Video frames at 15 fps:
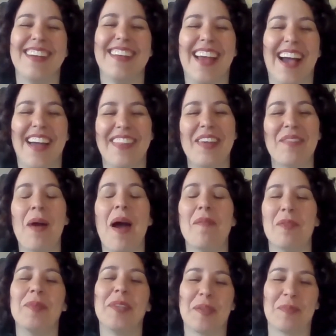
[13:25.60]
Yeah, they
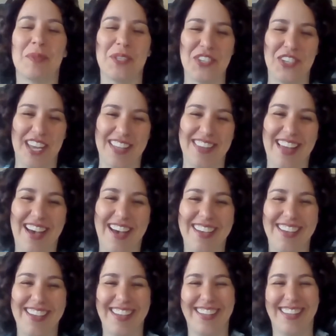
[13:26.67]
probably appreciate that.